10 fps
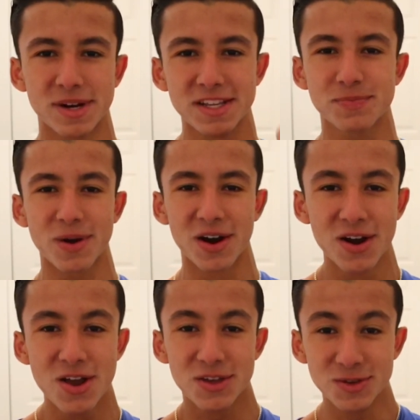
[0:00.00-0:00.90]
and inspire
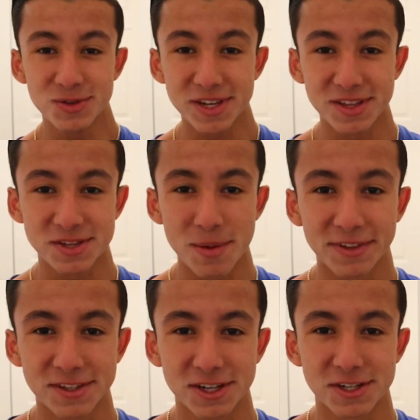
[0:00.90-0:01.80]
using the topic
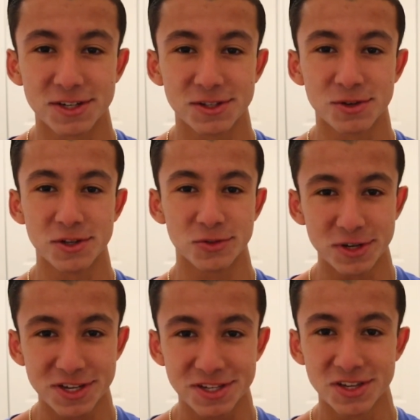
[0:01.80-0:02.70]
of the discussion as always,
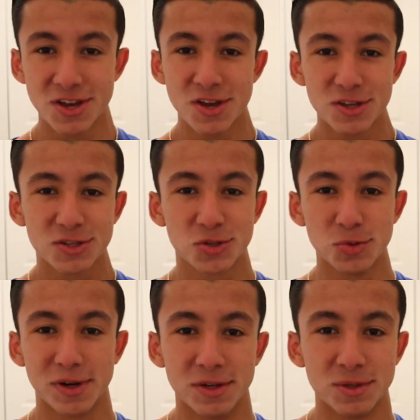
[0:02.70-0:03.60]
which is
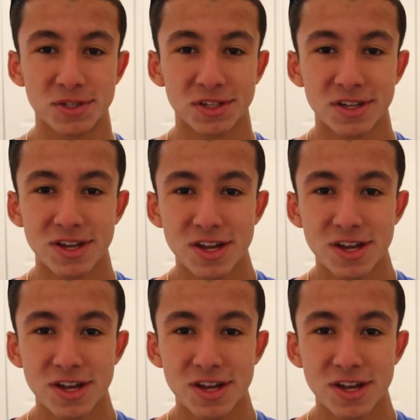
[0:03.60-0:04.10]
superheroes.